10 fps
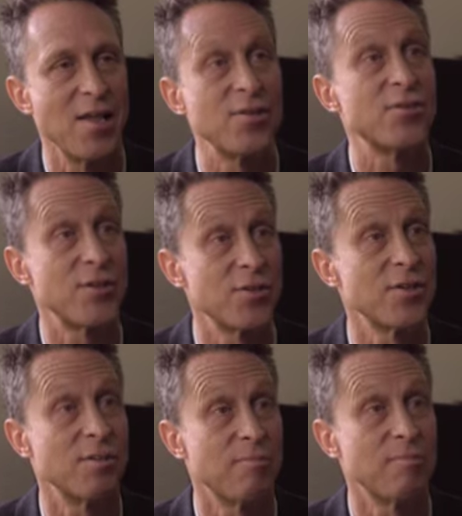There's
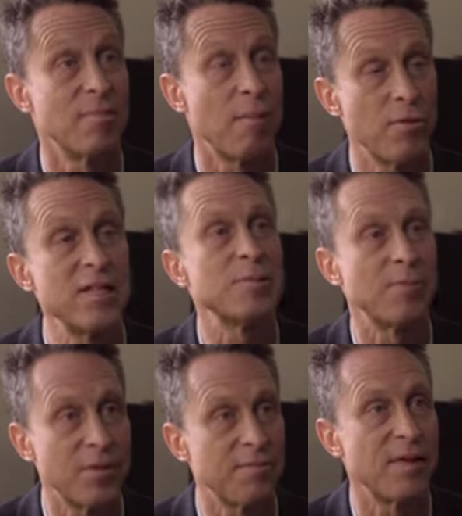a
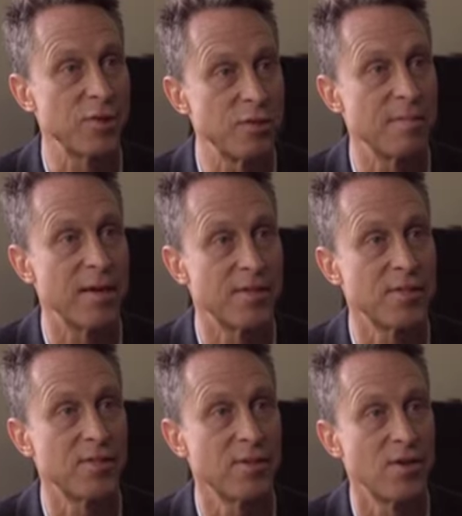principle in functional
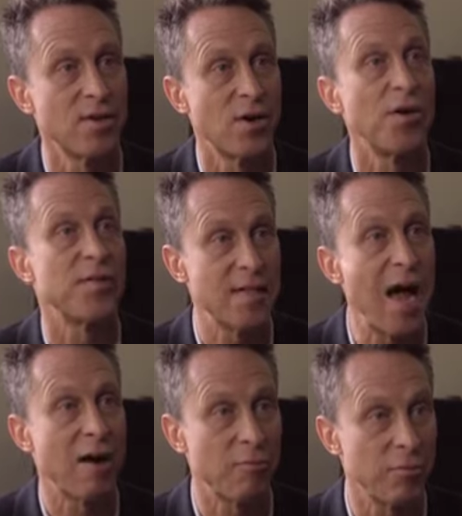medicine called the
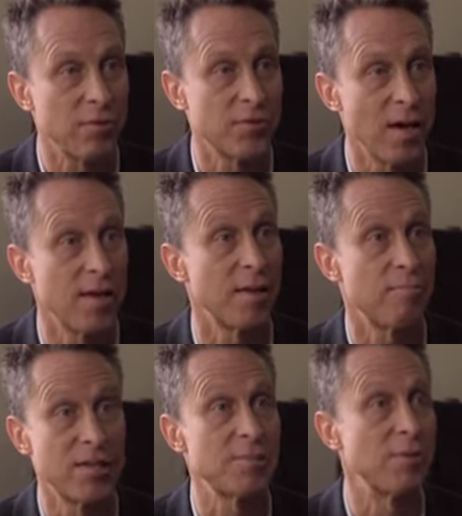tack rules. And the
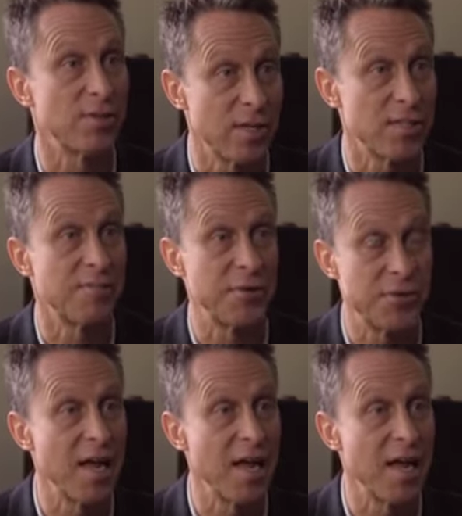principle is this: if you're